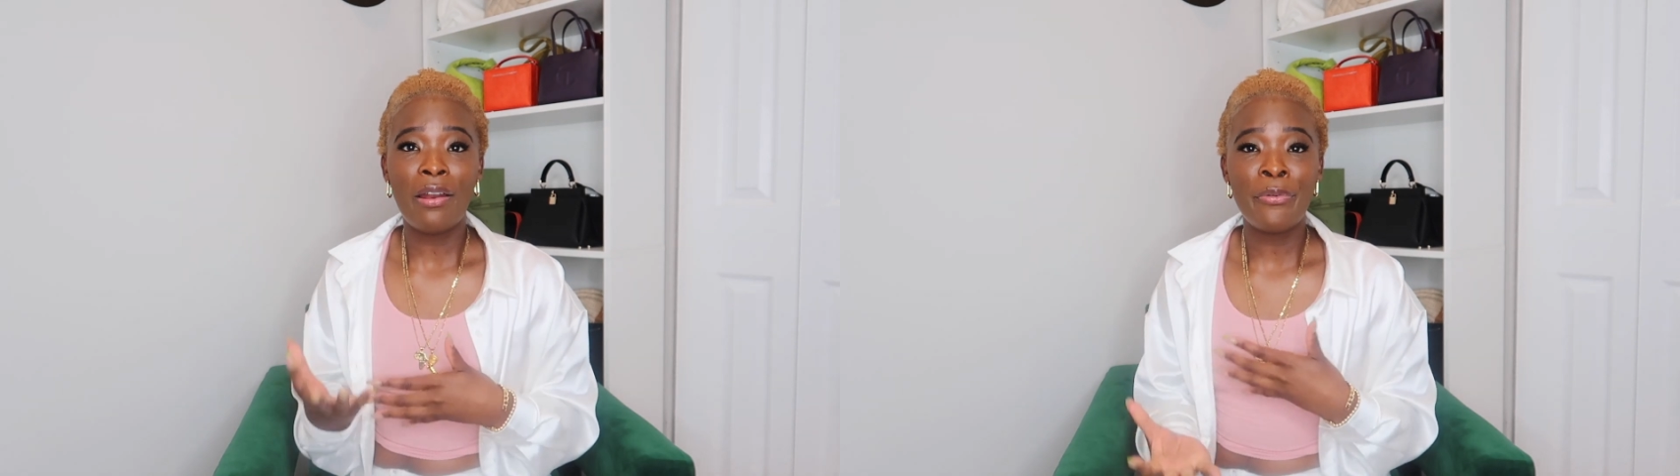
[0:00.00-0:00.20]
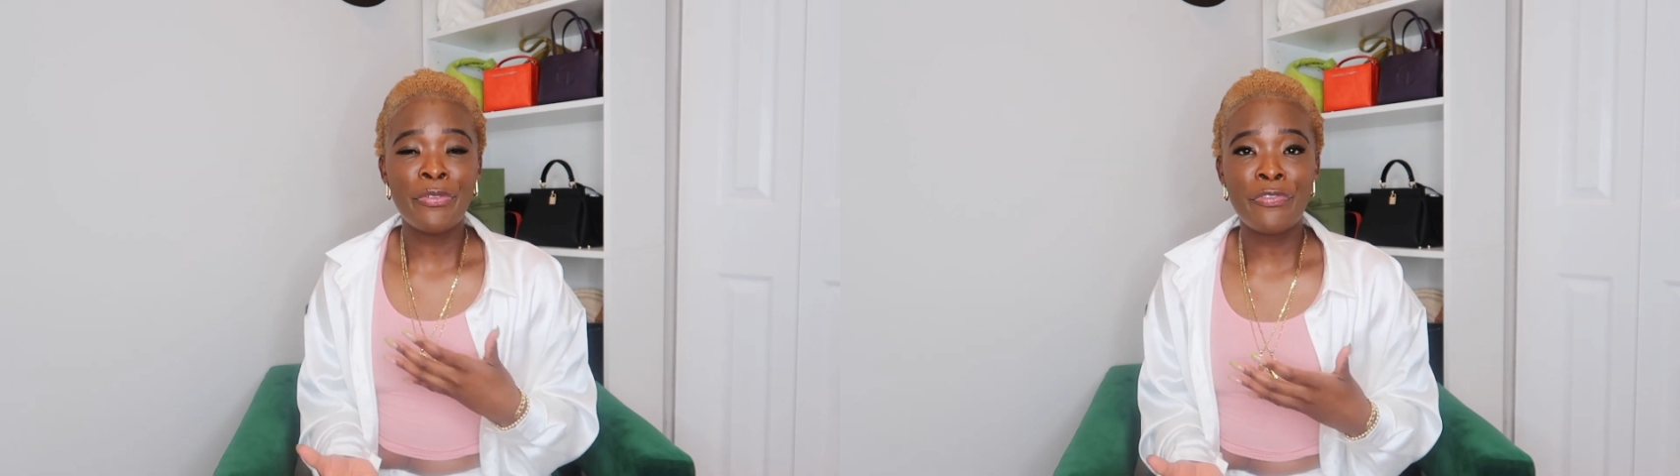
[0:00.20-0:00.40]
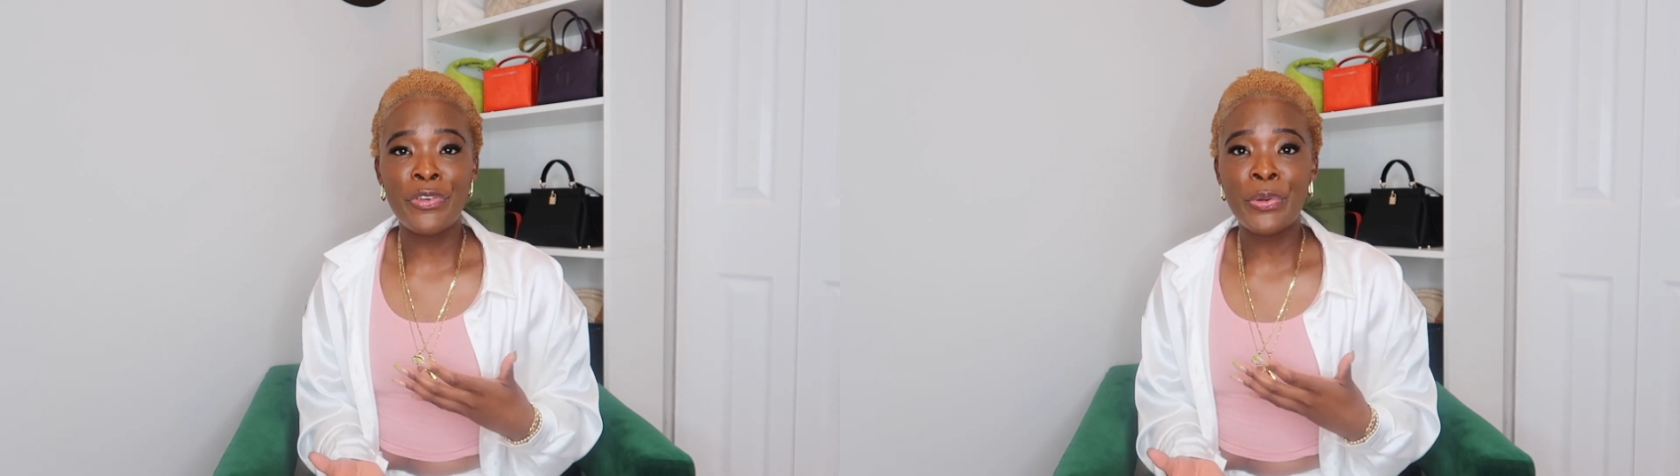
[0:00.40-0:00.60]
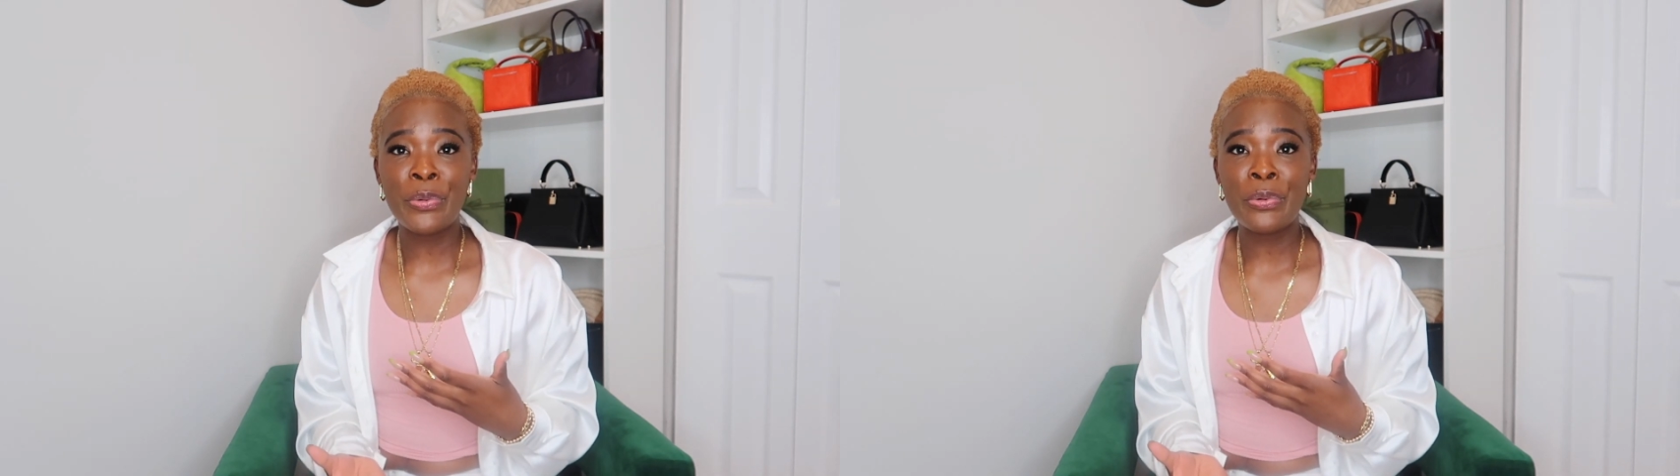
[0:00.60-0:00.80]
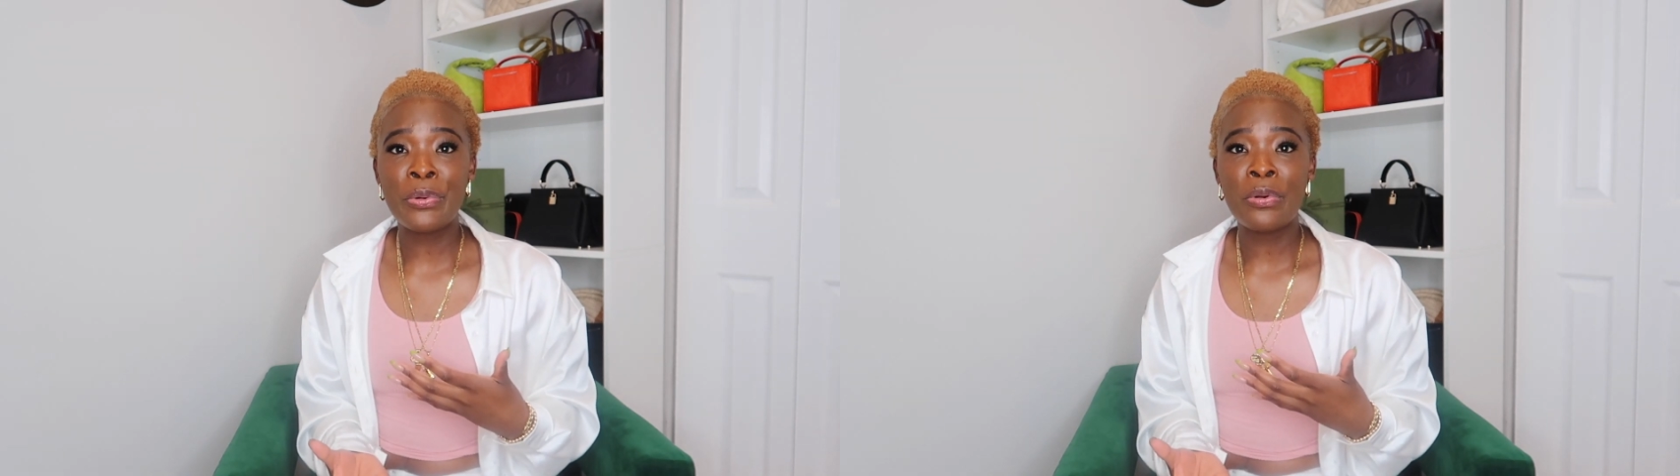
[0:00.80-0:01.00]

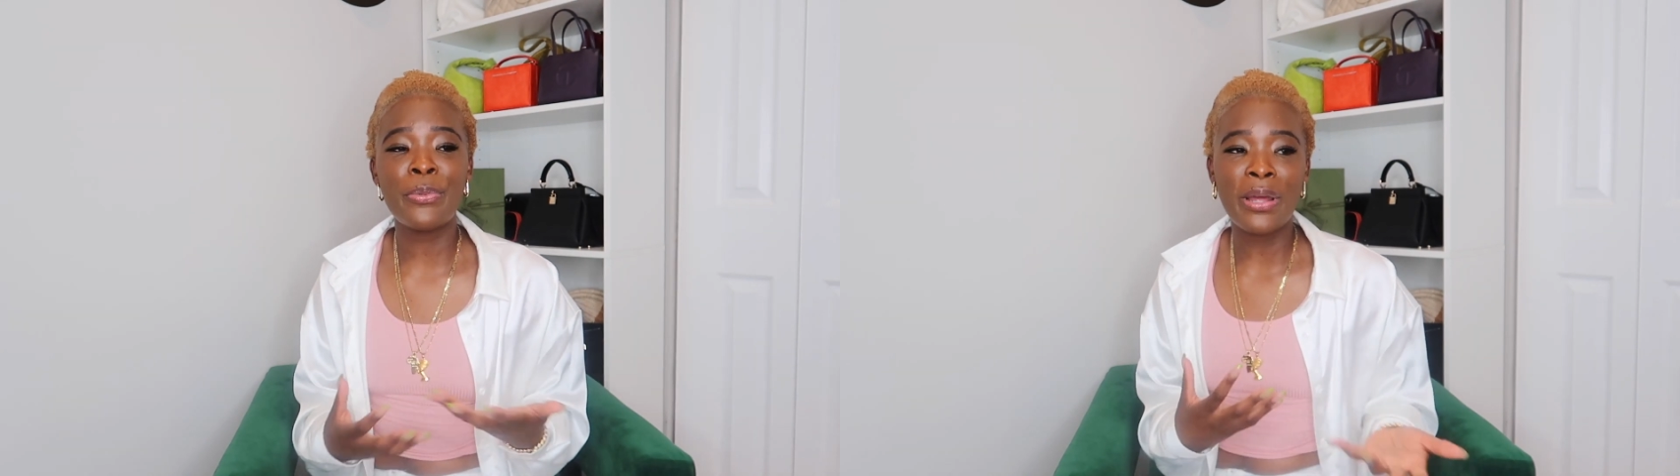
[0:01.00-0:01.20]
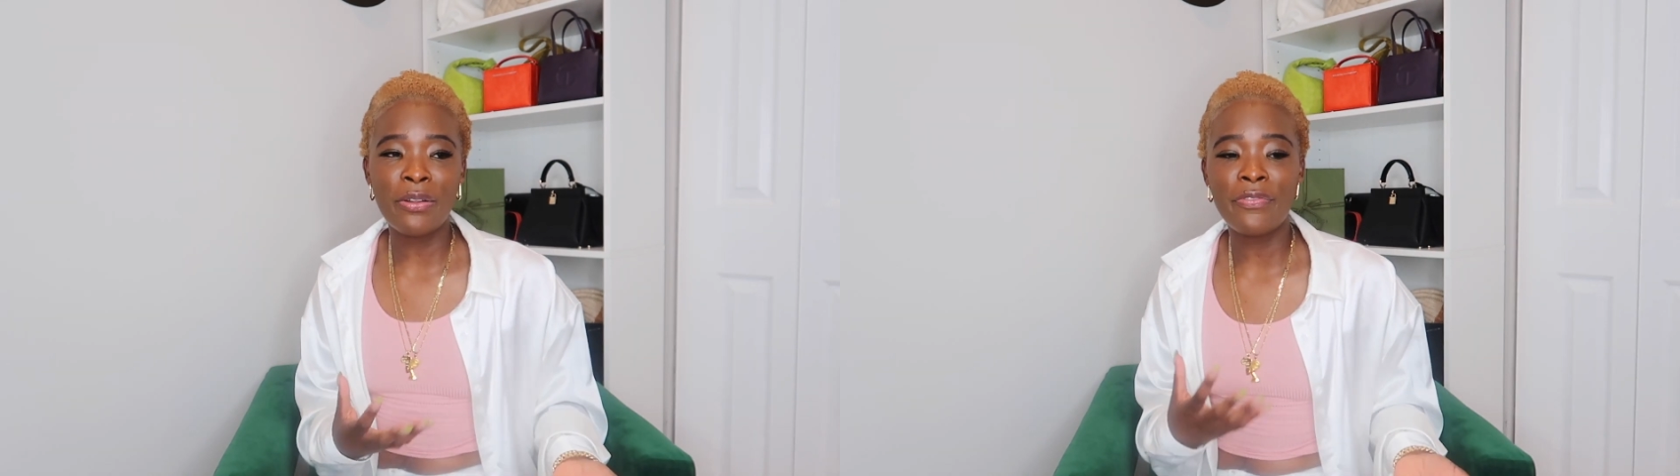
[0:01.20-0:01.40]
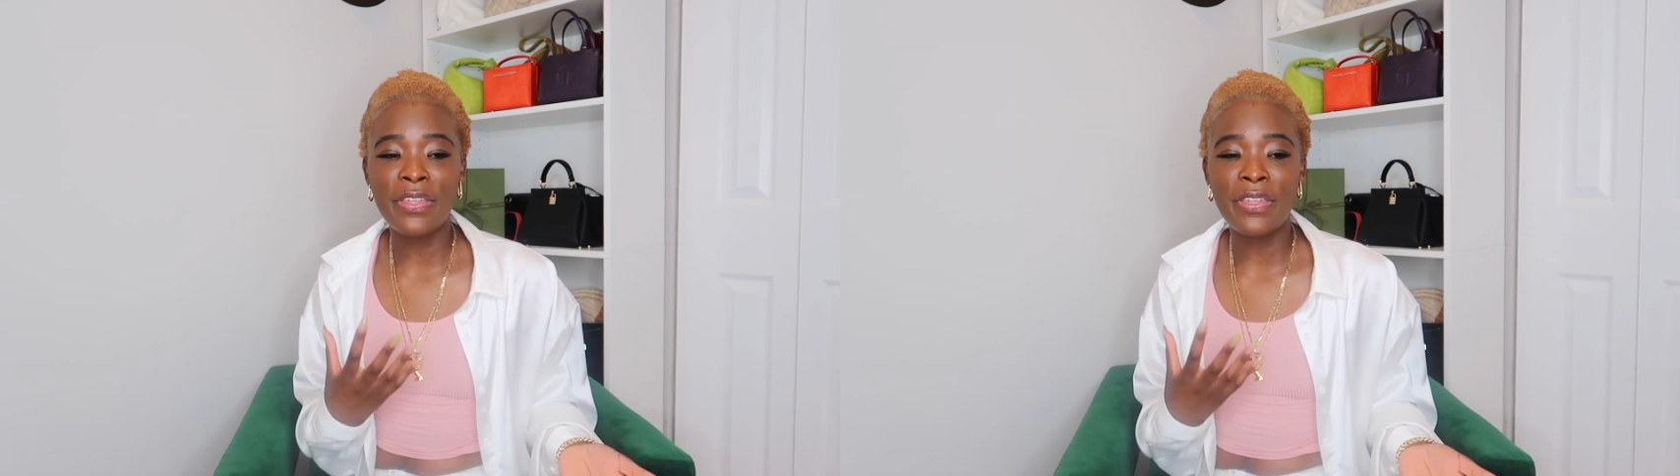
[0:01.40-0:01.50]
review one of